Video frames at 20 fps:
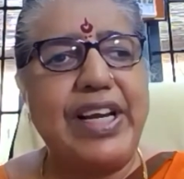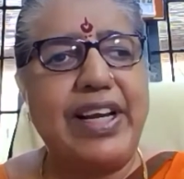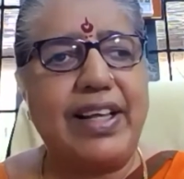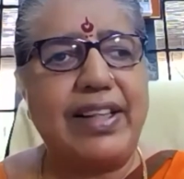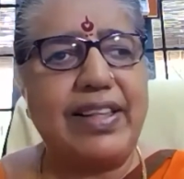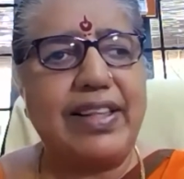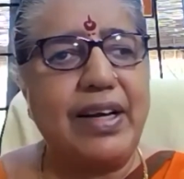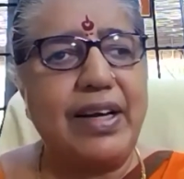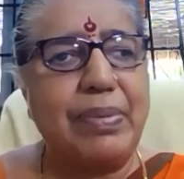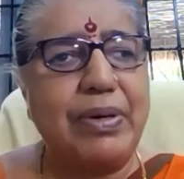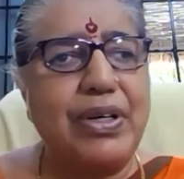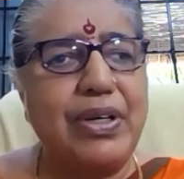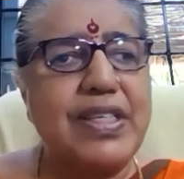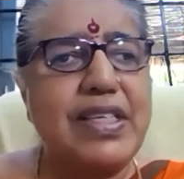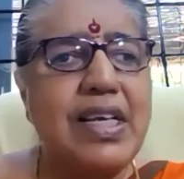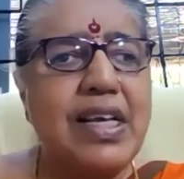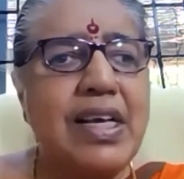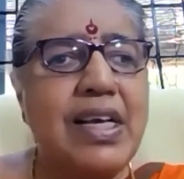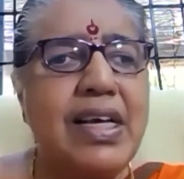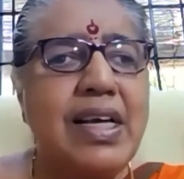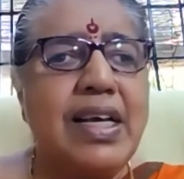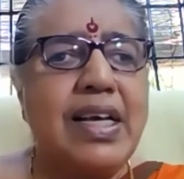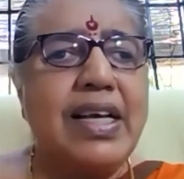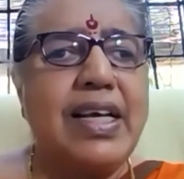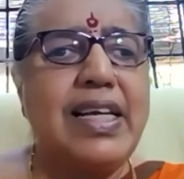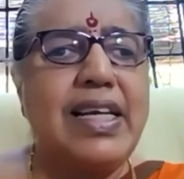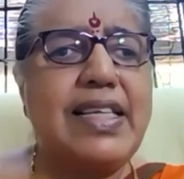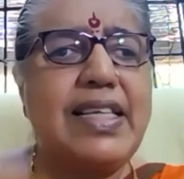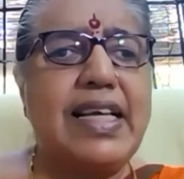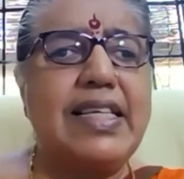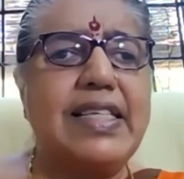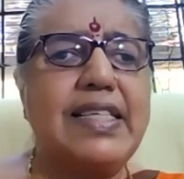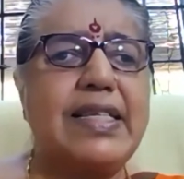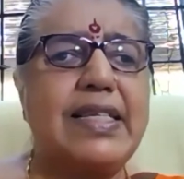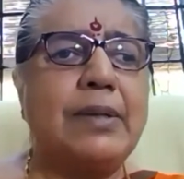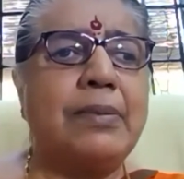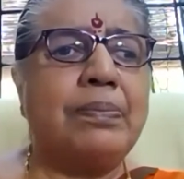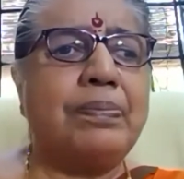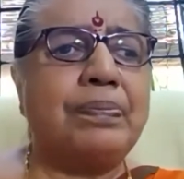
I think, because he says,